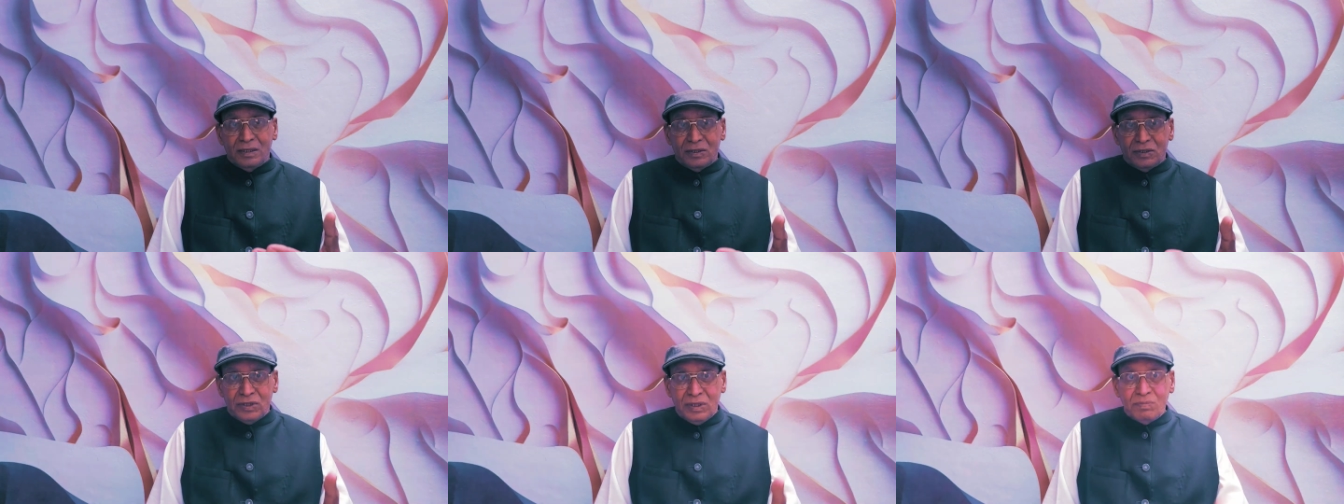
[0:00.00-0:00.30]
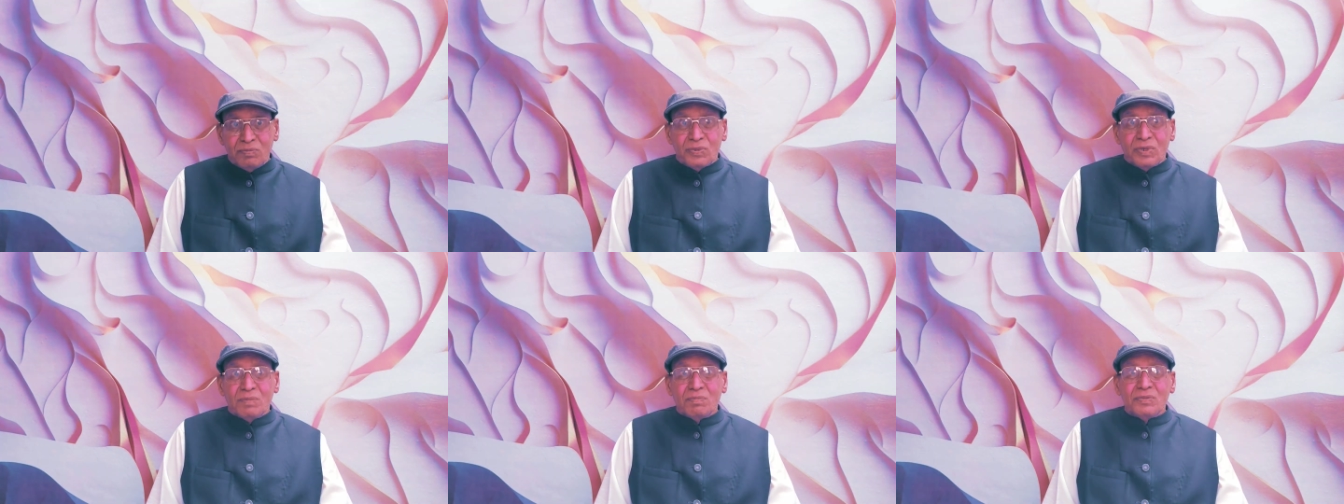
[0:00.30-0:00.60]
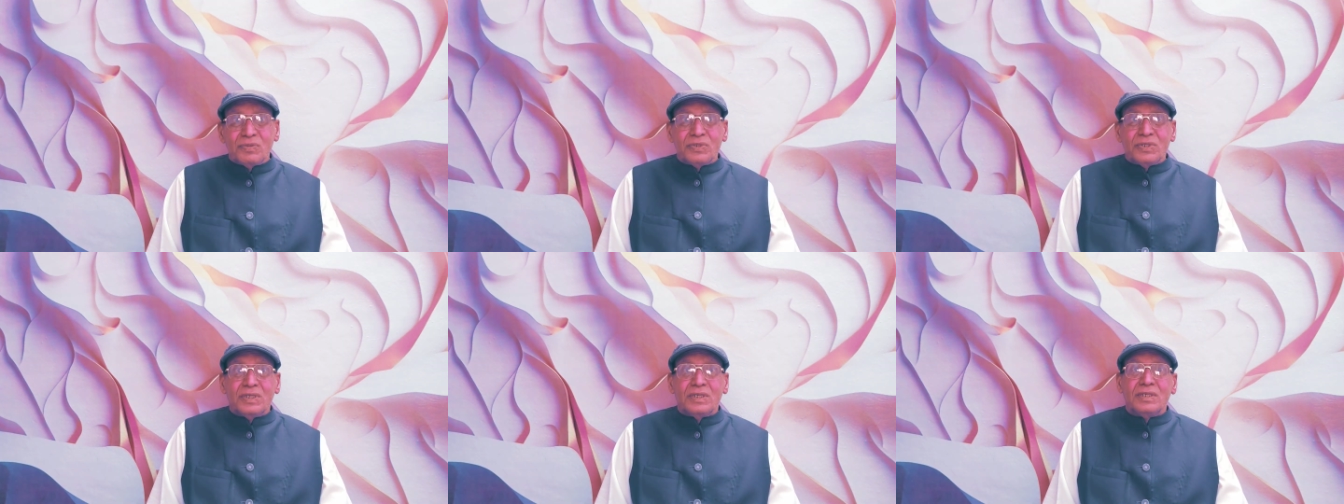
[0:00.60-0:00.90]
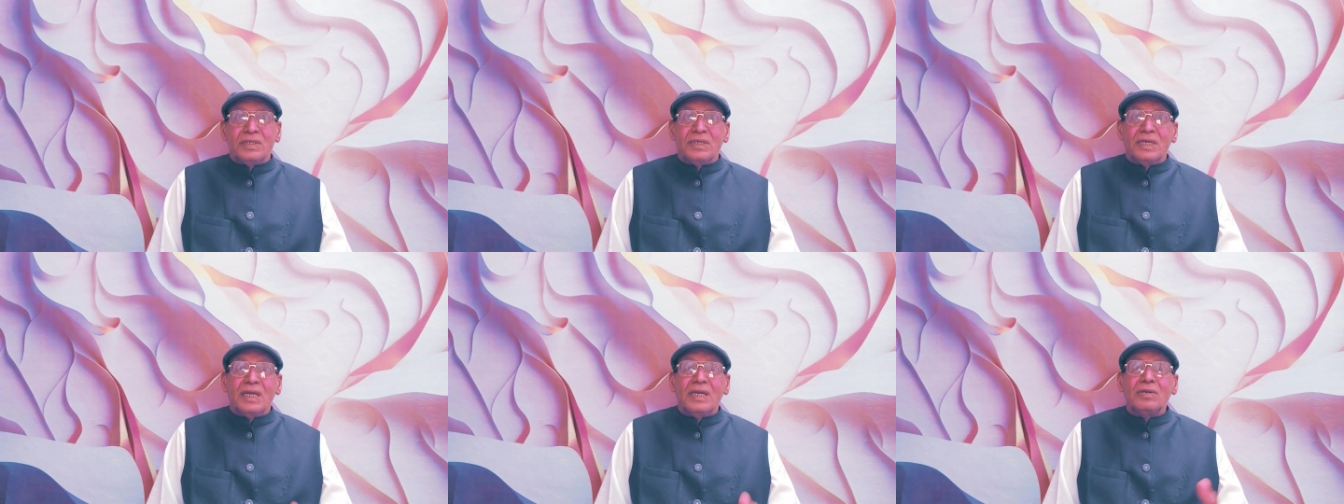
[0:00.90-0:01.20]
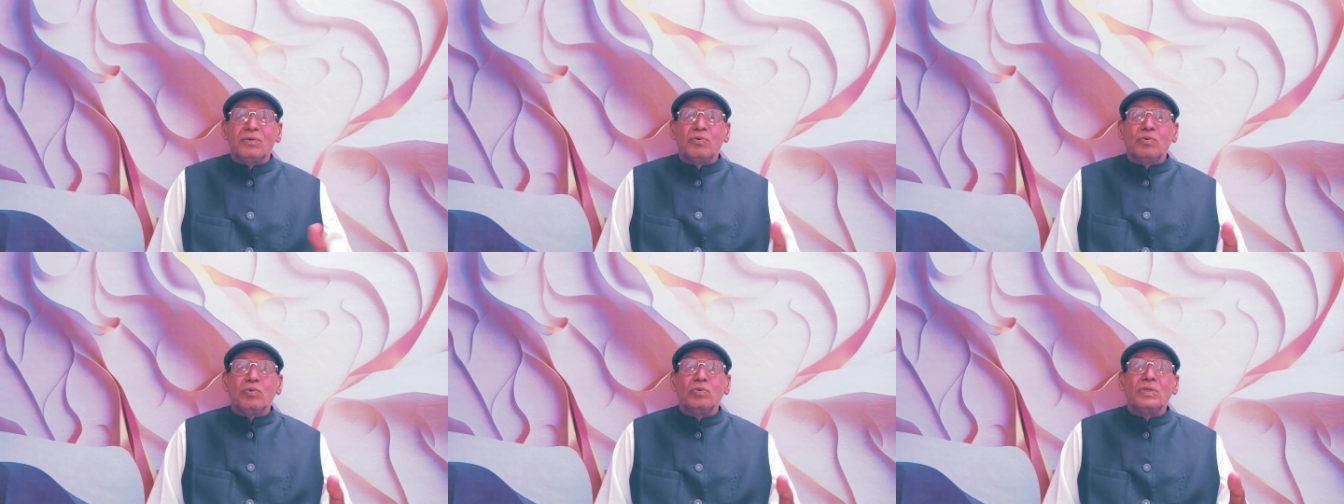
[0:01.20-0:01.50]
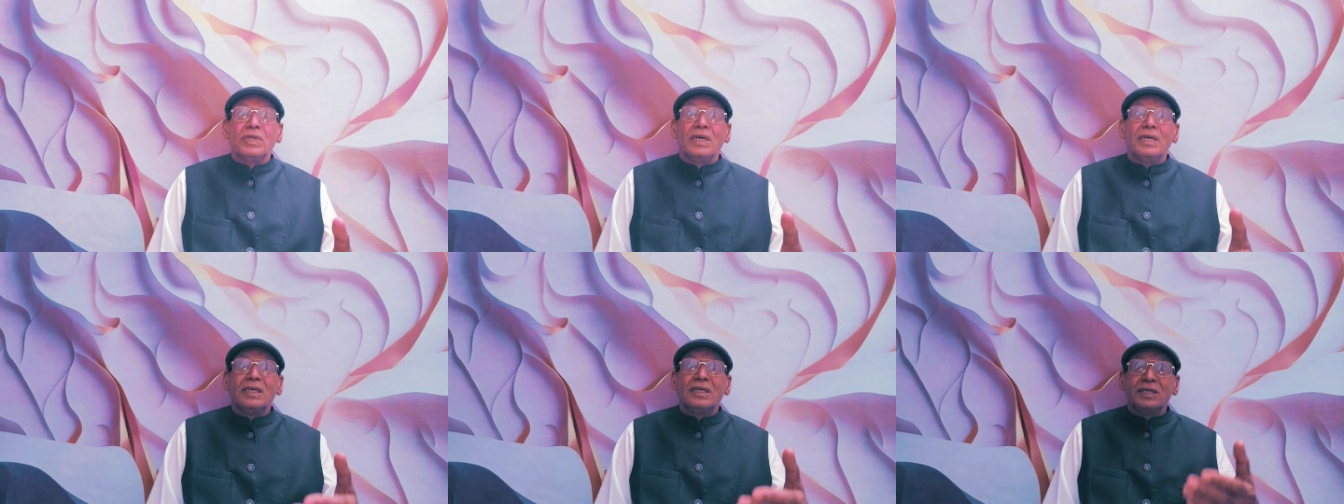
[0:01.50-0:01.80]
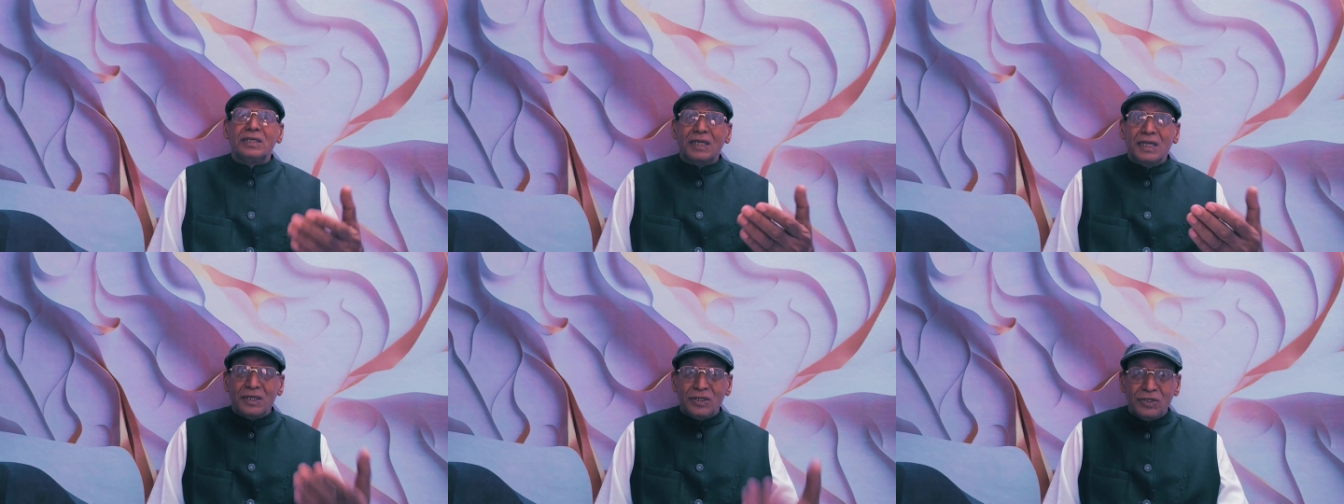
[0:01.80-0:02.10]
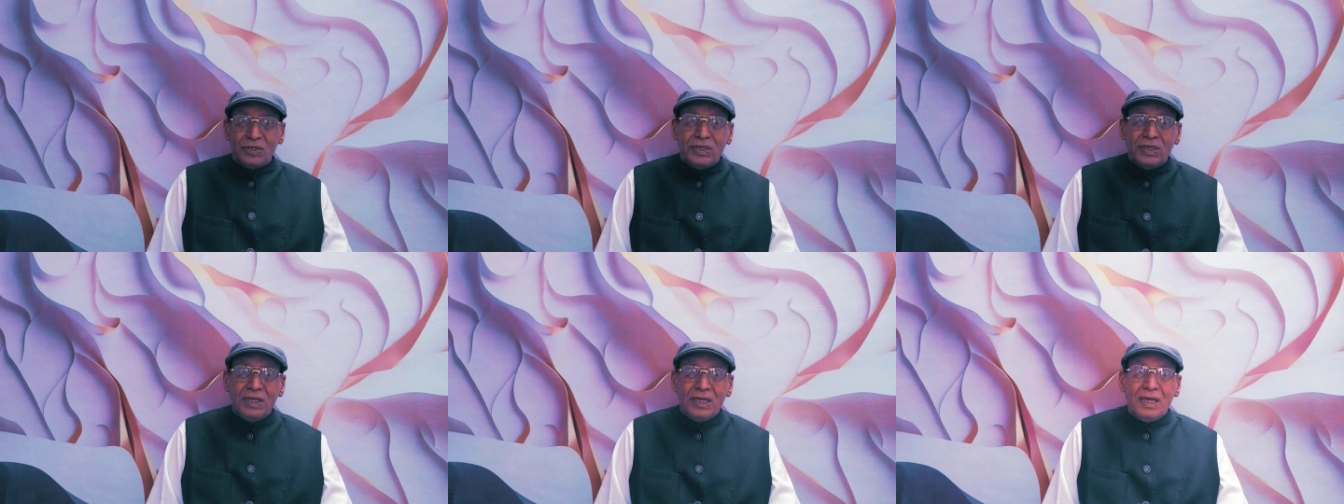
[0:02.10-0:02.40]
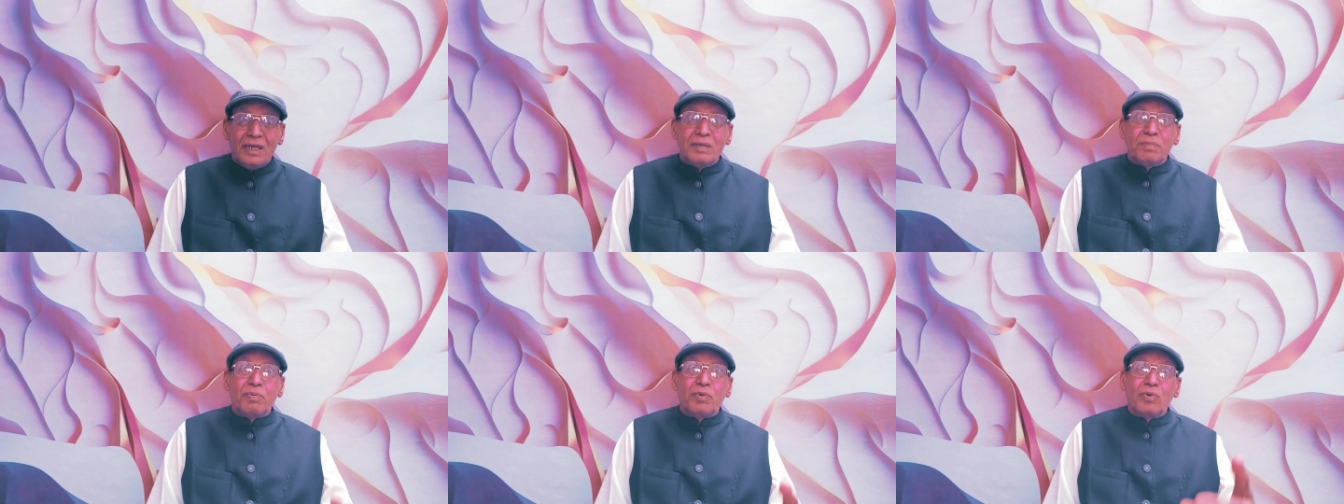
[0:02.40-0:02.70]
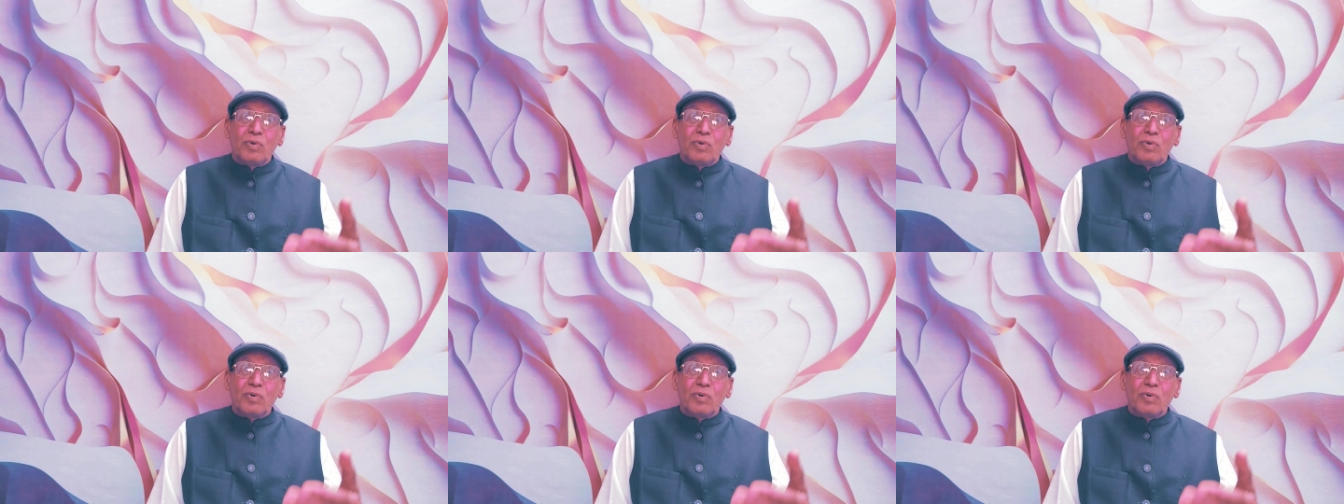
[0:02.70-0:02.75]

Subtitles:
symptoms and to the intensity and